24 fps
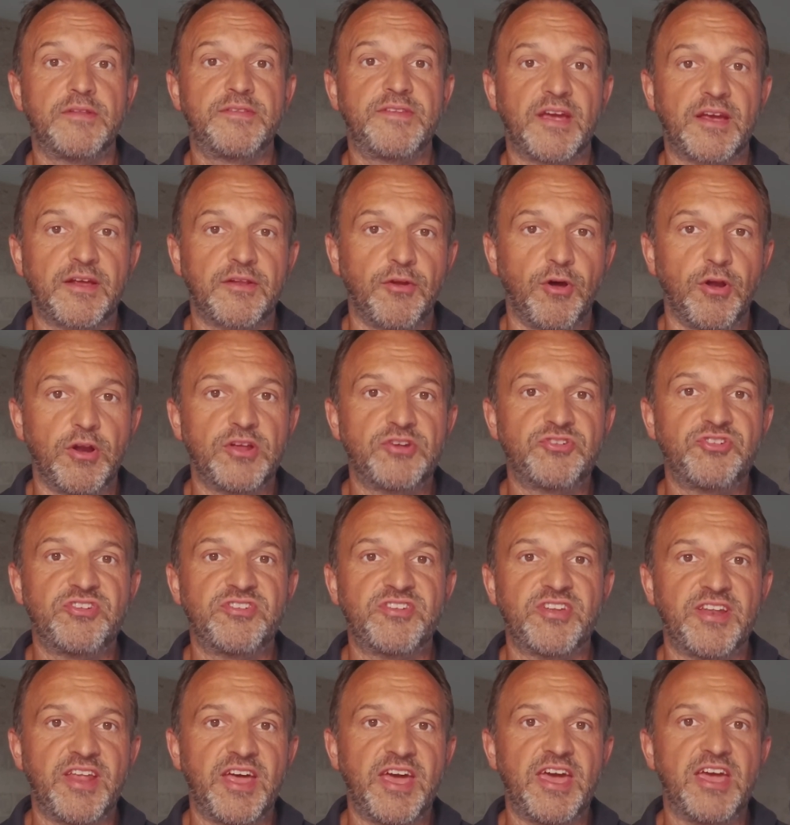
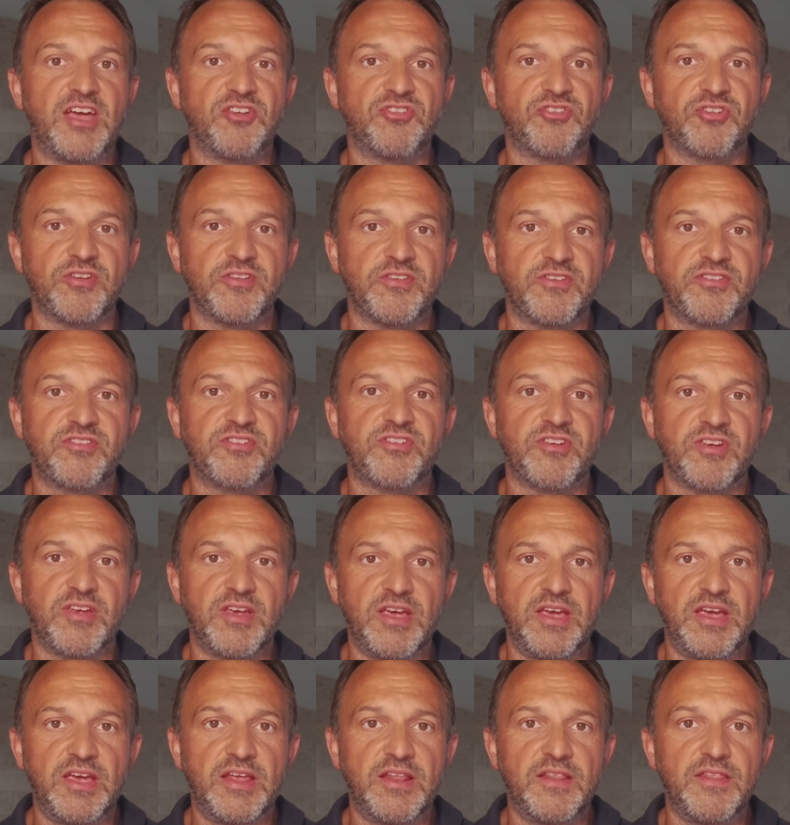technologies and agents
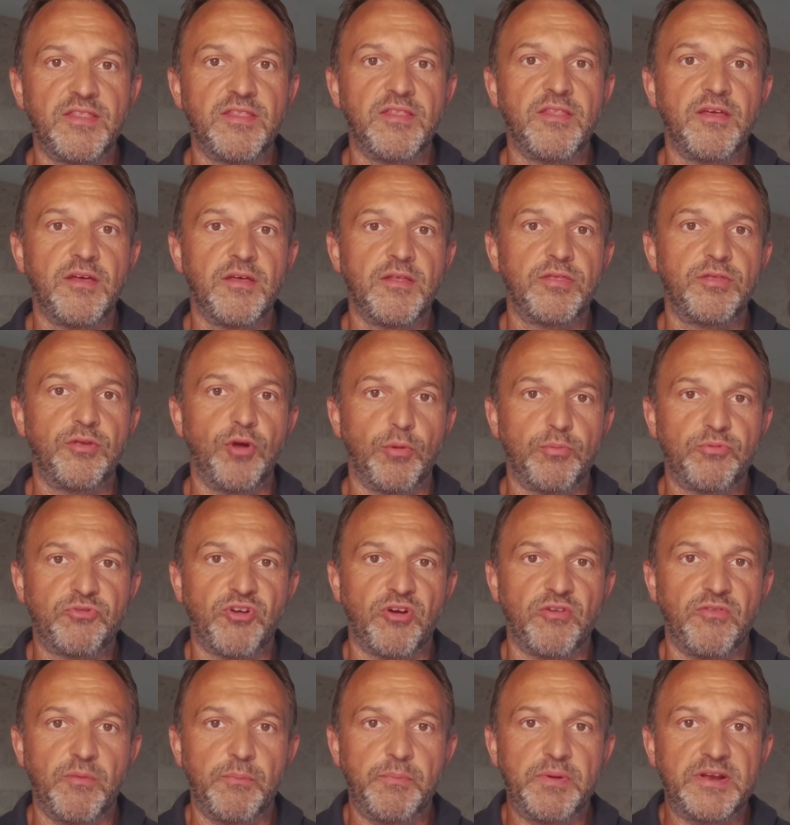in the
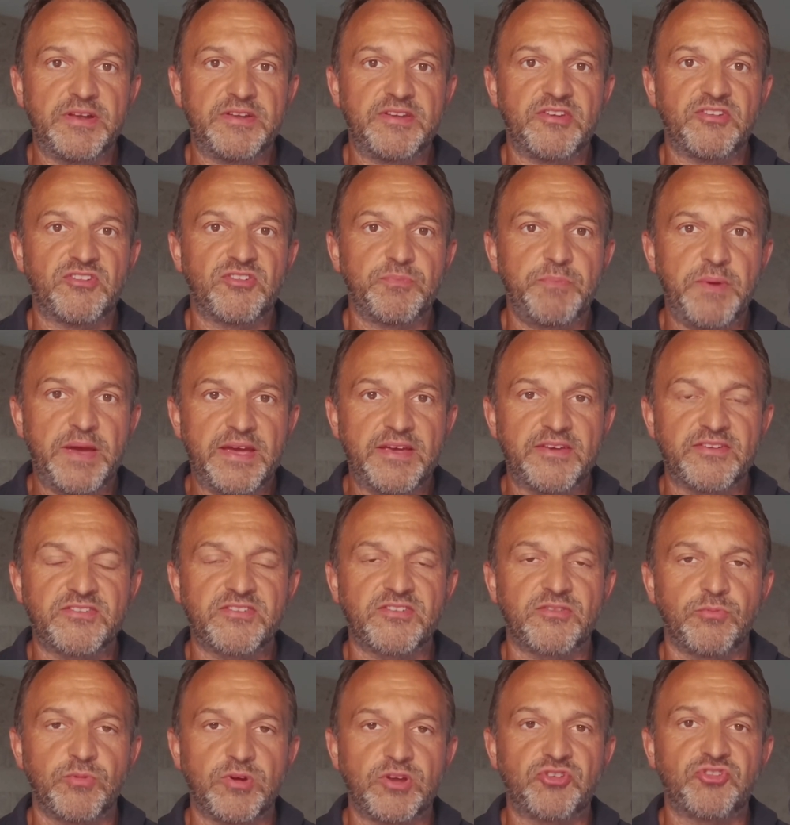observability
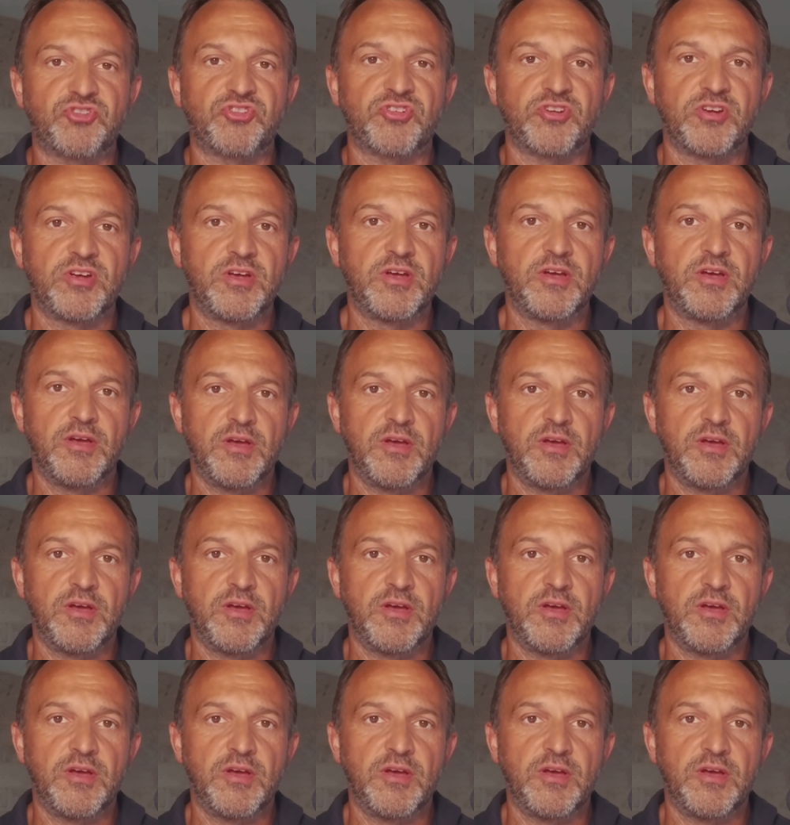space, which